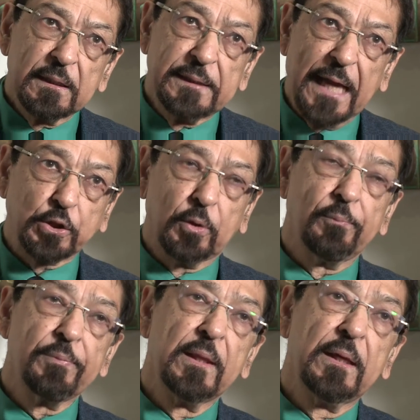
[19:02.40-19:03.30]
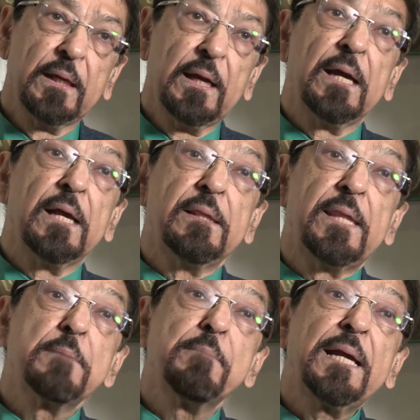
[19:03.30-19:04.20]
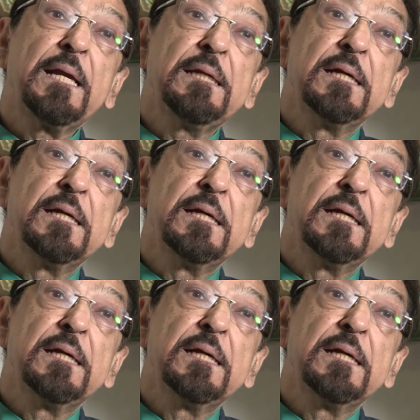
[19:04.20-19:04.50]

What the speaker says: ghetto. Then my